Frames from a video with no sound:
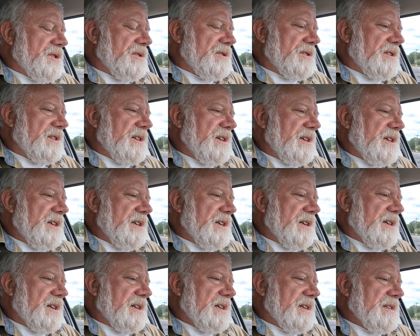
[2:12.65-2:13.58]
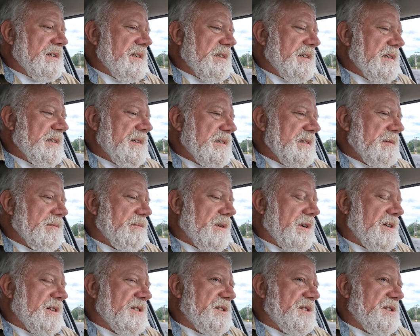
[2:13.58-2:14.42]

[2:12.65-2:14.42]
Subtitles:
only well,